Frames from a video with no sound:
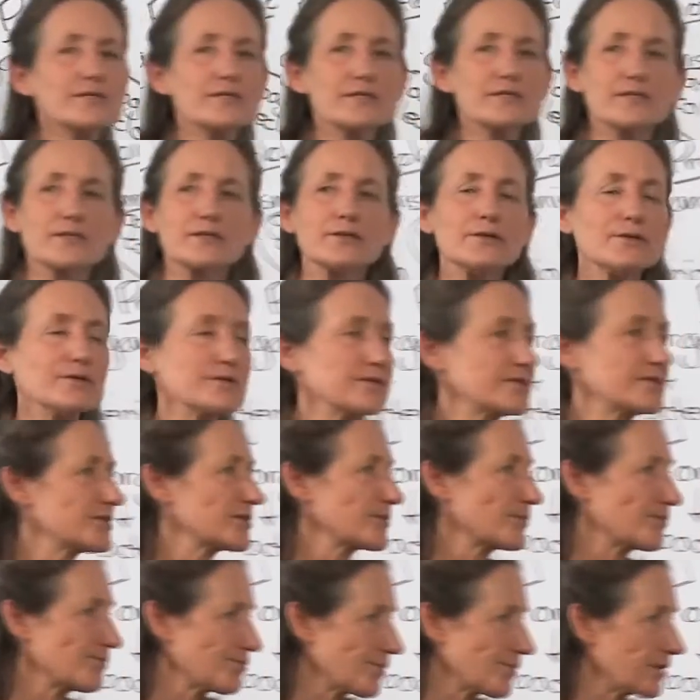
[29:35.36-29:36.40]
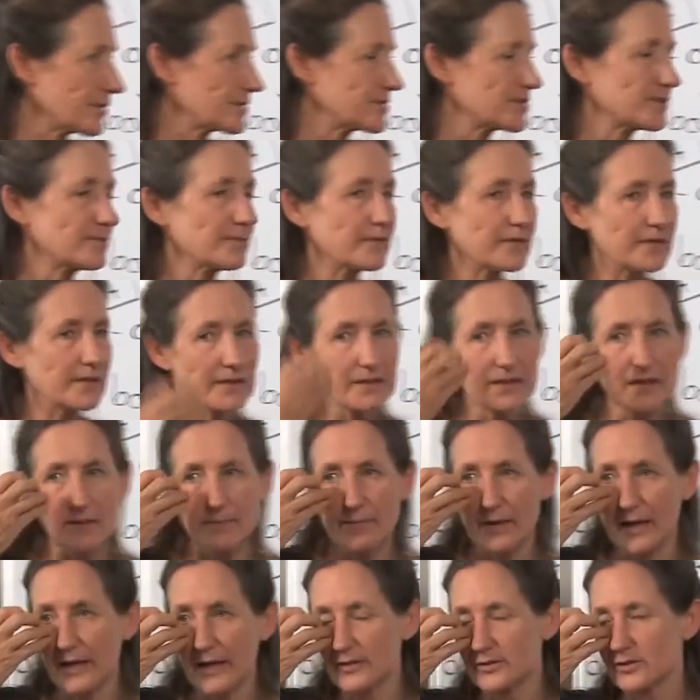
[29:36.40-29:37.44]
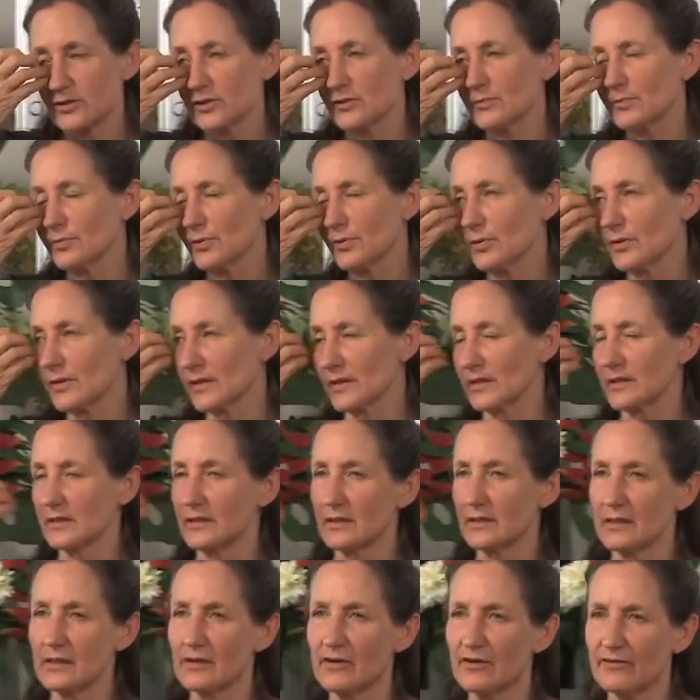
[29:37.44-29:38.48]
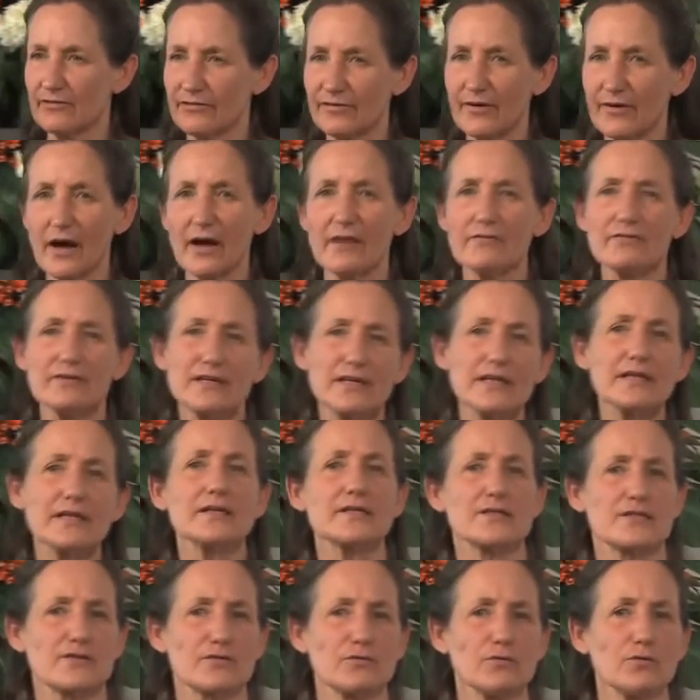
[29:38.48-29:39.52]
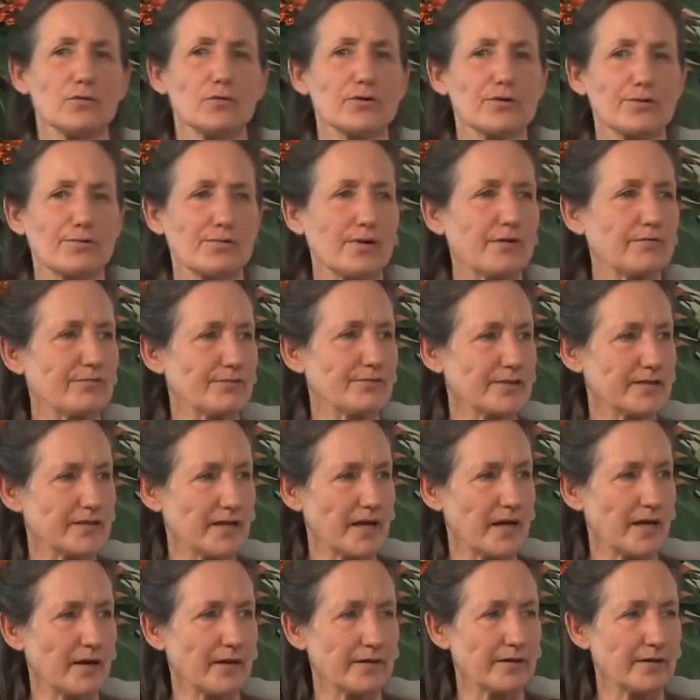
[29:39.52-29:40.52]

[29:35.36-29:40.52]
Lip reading: loses approximately about 2.5 litres of water every day.